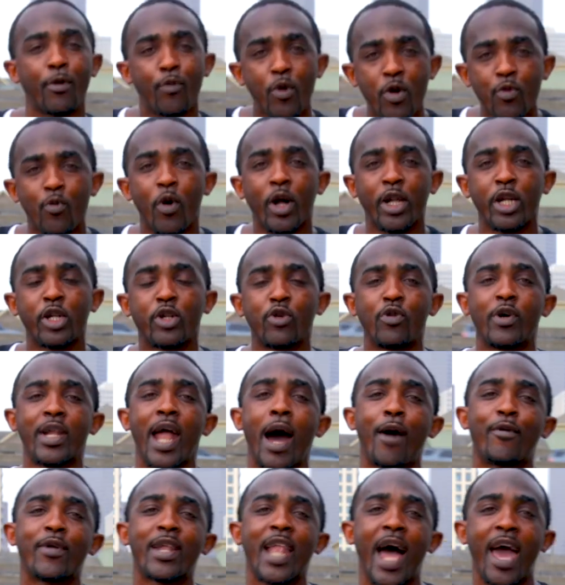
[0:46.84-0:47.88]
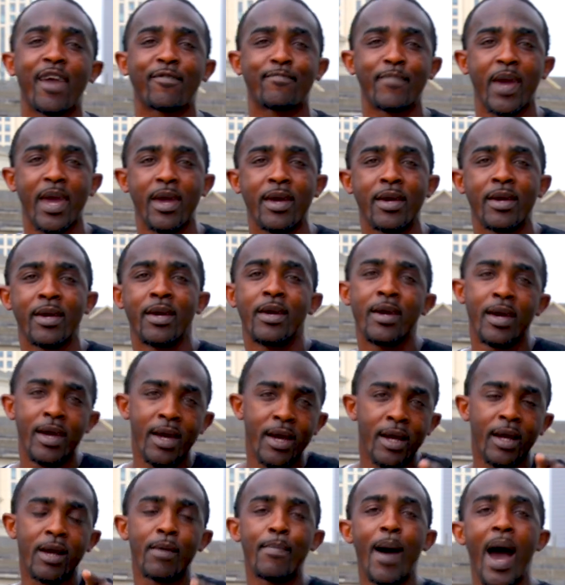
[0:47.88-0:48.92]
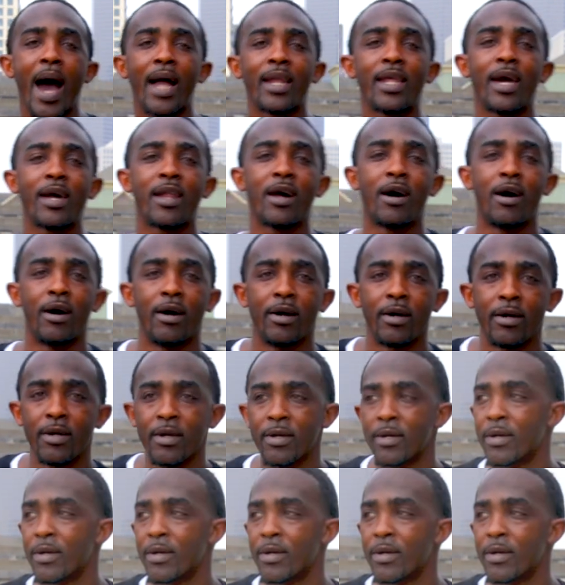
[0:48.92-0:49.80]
that we want to do in our life, man. Come holler that up.